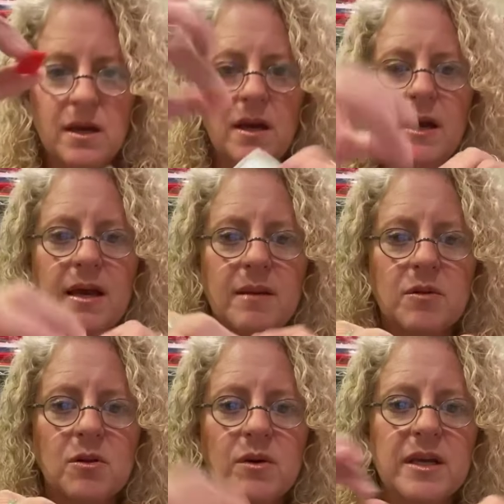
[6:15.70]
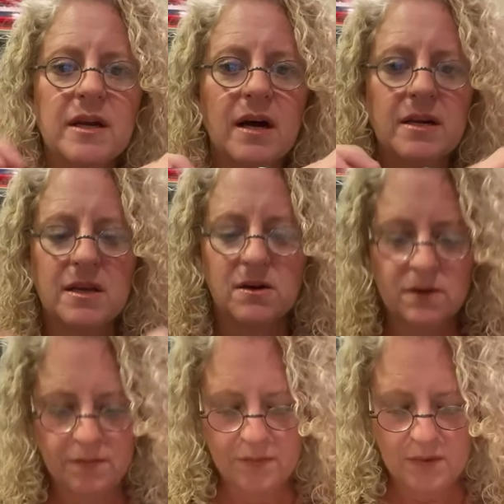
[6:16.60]
and I'm gluing it on here.
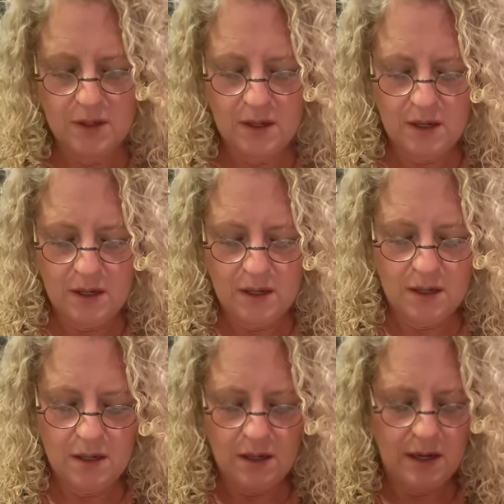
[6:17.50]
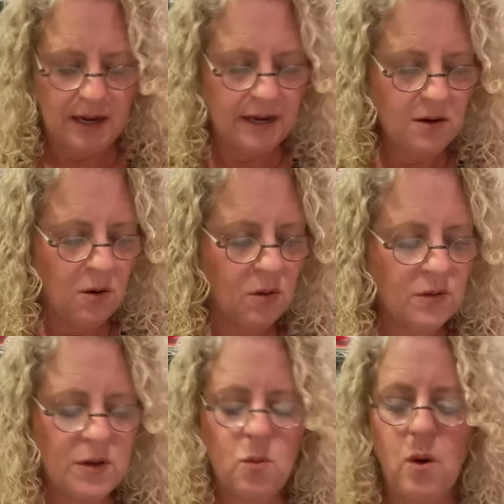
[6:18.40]
I
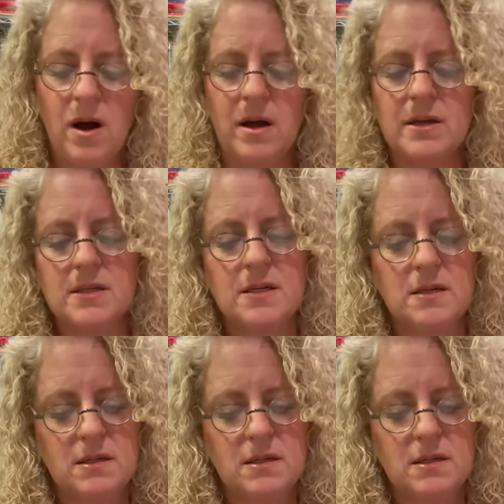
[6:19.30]
only want